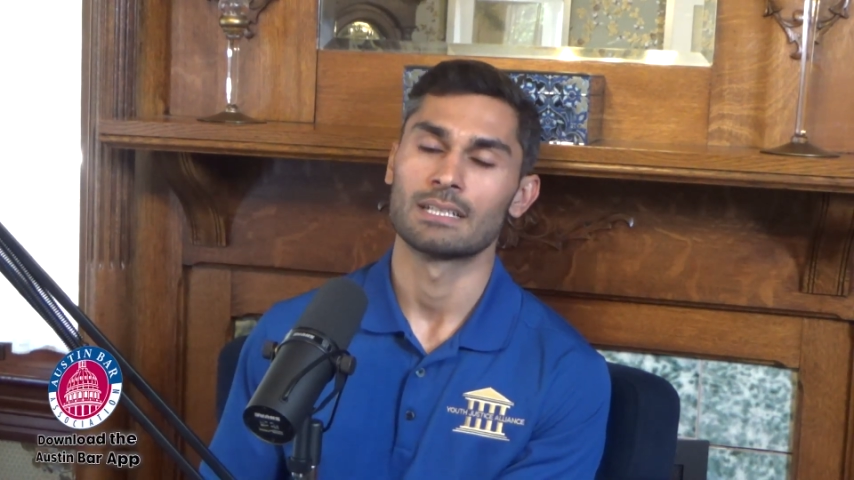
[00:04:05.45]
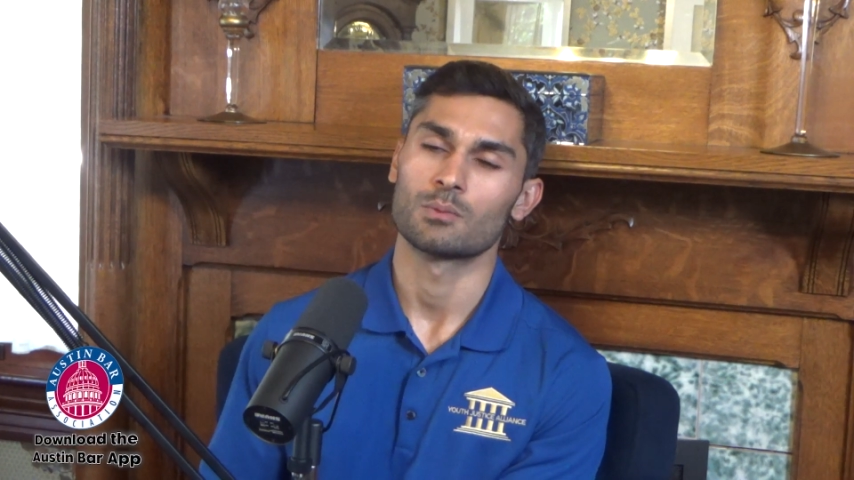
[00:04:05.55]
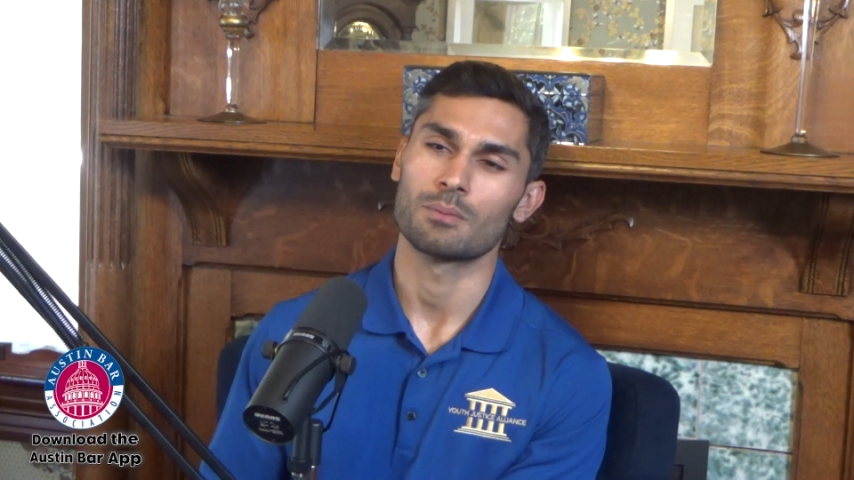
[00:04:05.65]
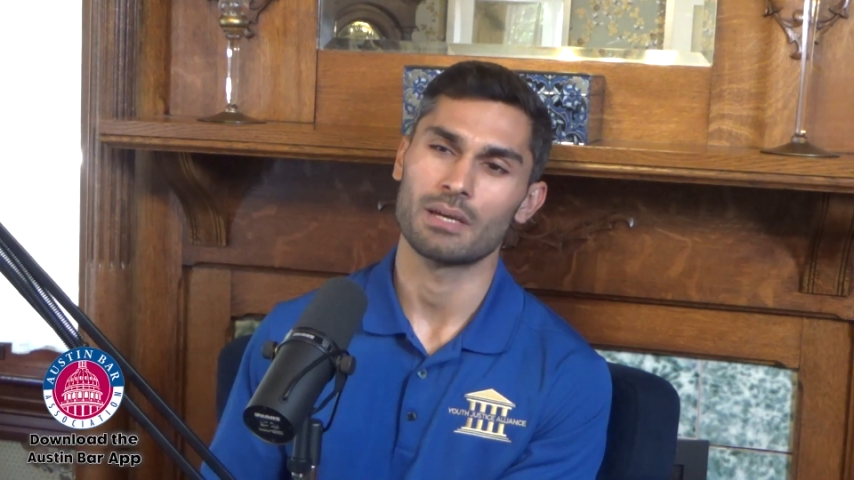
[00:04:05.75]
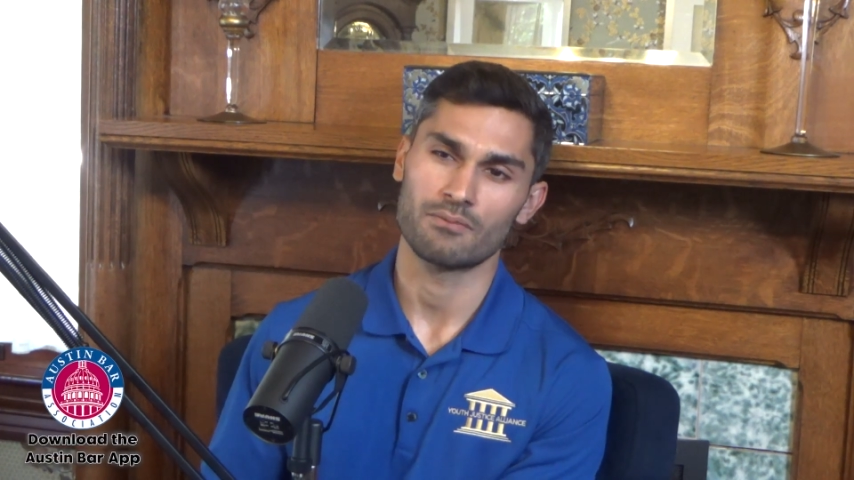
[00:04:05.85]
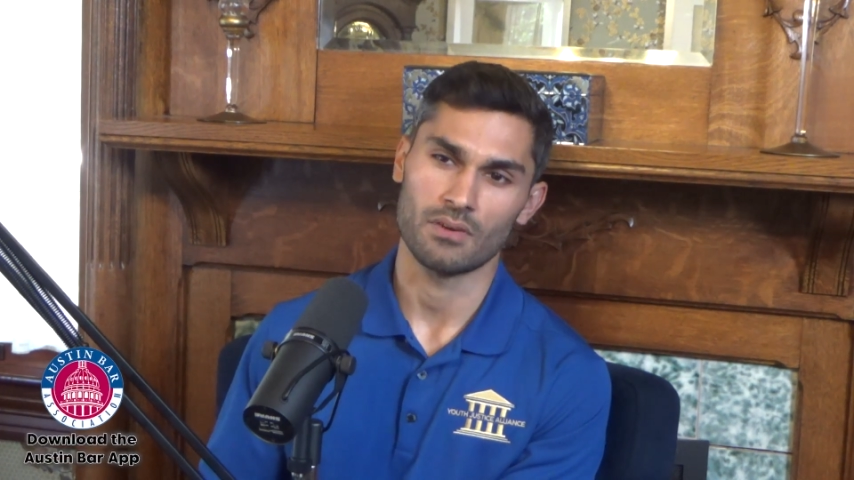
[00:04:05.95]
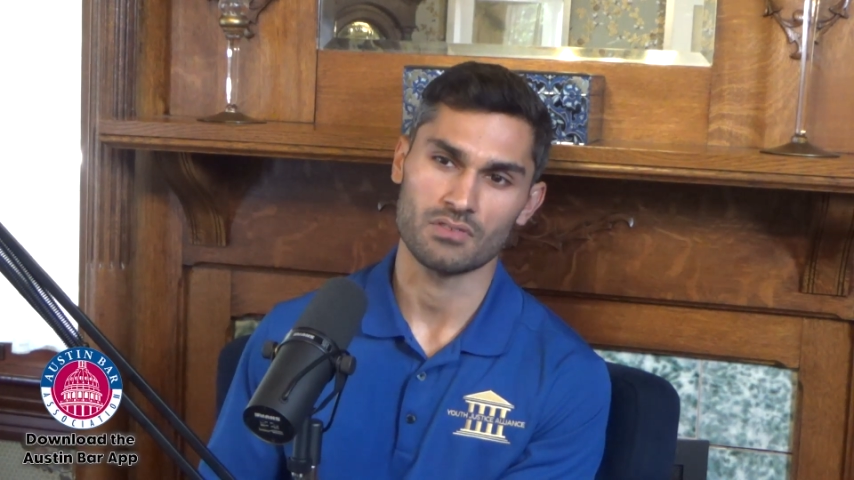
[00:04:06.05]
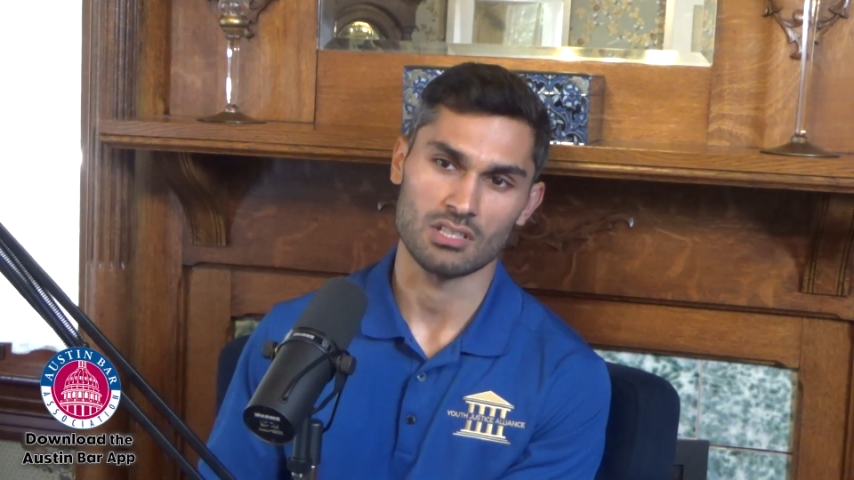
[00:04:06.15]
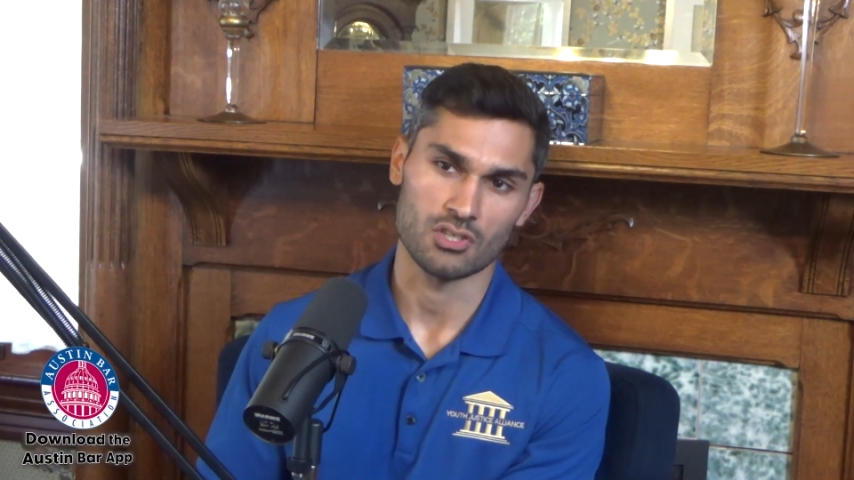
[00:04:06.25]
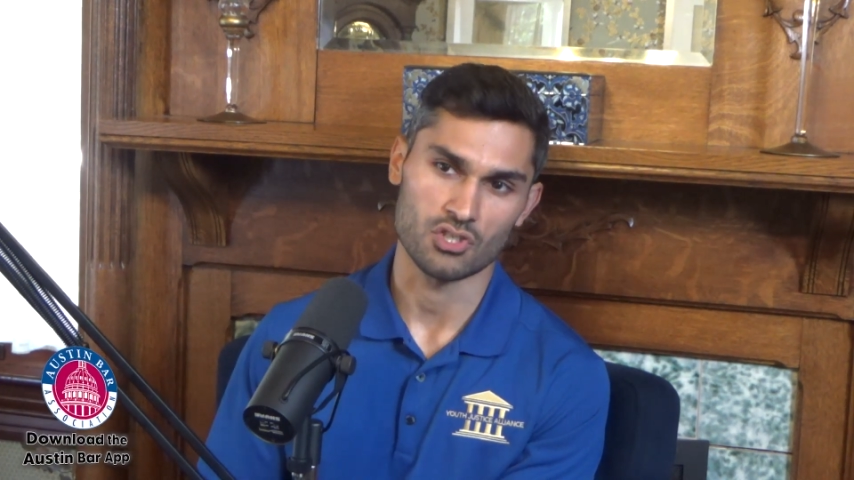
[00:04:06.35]
we pay
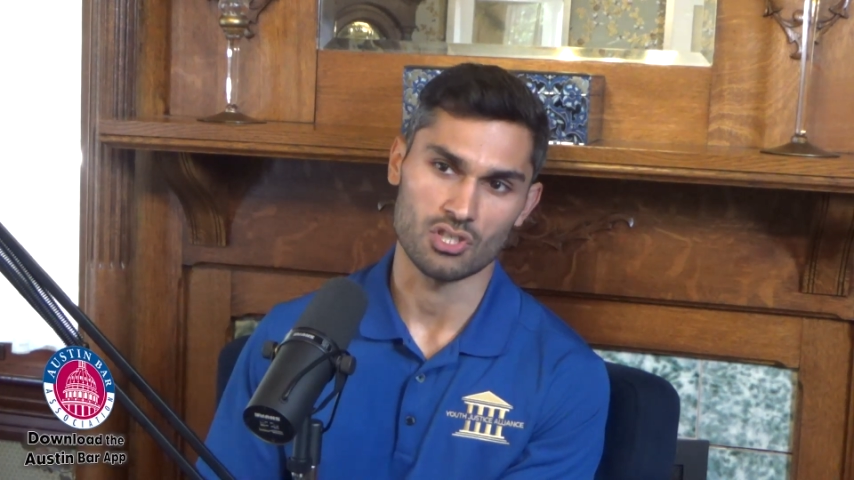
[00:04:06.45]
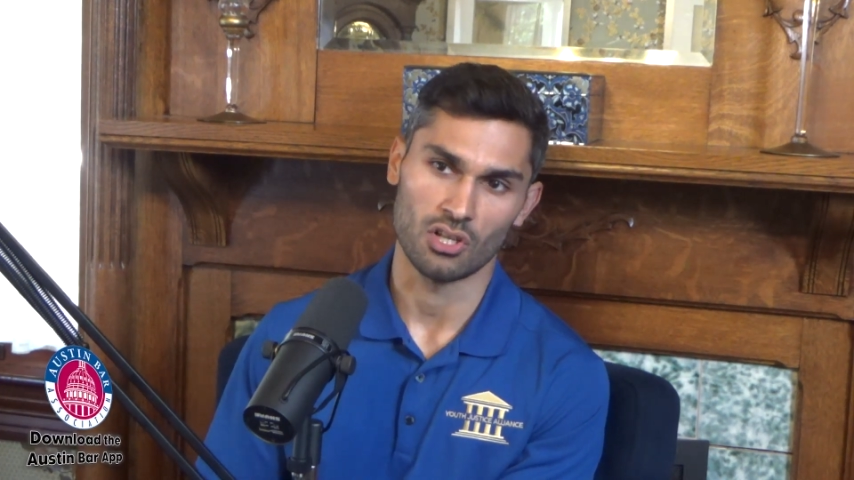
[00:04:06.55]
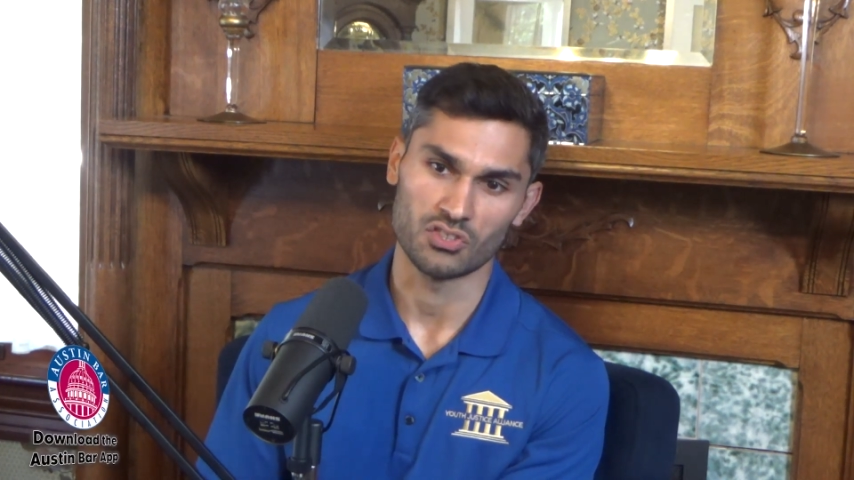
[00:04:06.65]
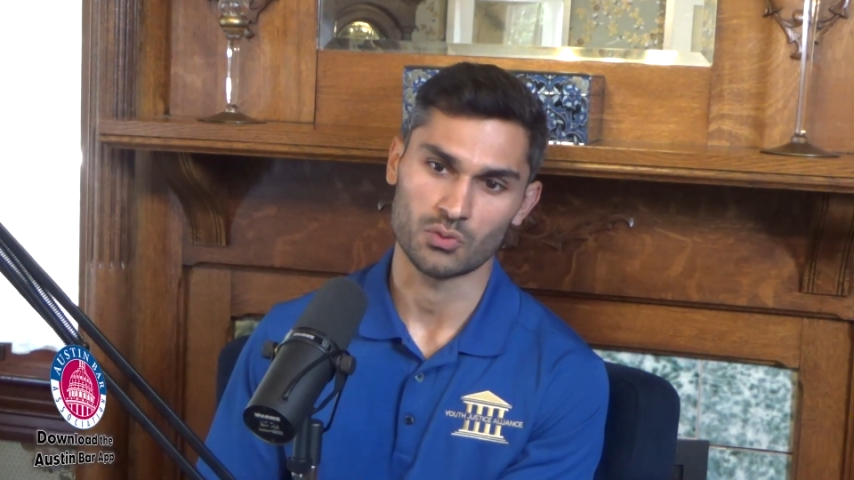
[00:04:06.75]
$1,500